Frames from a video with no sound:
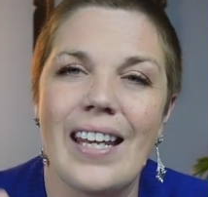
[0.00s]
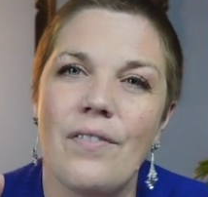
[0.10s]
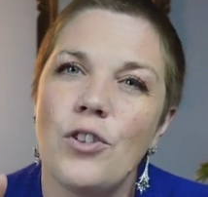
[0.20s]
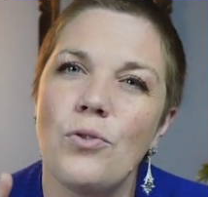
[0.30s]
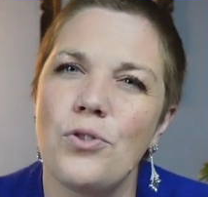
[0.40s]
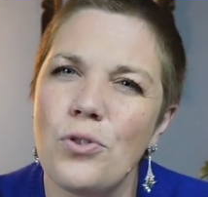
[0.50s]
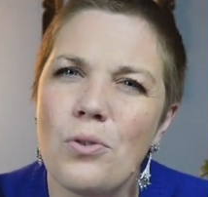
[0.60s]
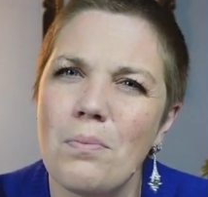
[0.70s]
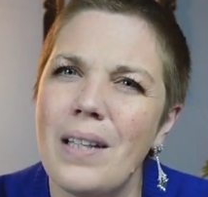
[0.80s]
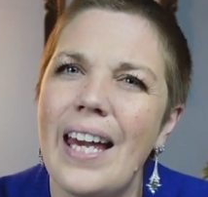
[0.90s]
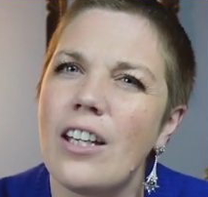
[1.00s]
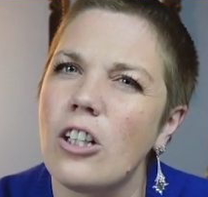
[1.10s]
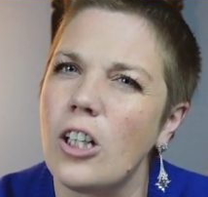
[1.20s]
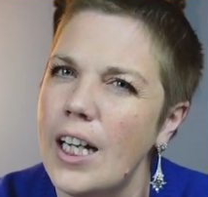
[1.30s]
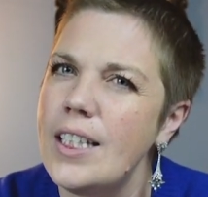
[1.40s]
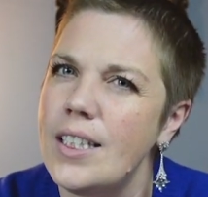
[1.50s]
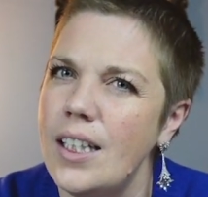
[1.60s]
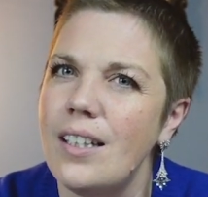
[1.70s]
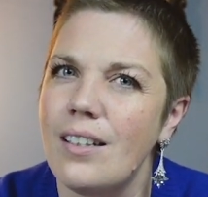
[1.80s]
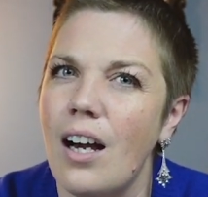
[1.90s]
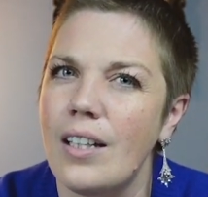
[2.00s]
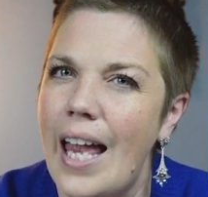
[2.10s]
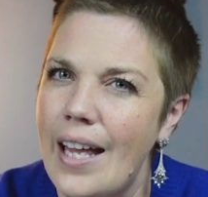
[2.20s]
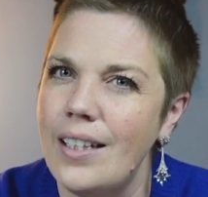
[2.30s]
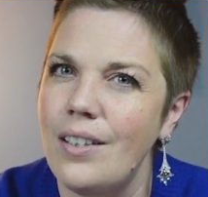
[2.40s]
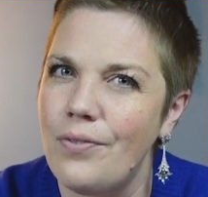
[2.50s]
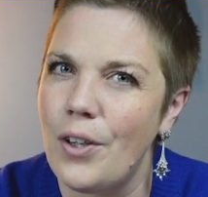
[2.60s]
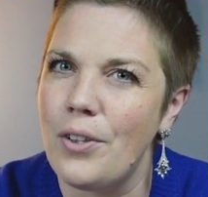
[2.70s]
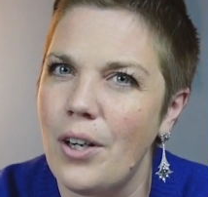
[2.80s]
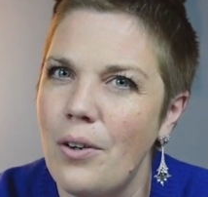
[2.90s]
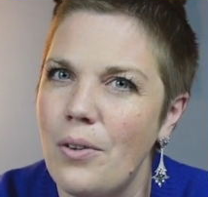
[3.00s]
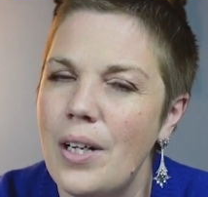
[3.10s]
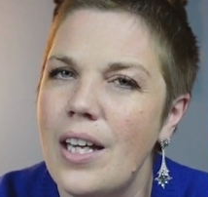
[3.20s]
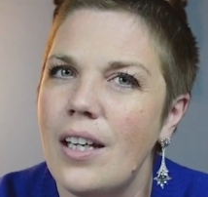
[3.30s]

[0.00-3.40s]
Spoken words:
if you zoom like crazy in on any photo,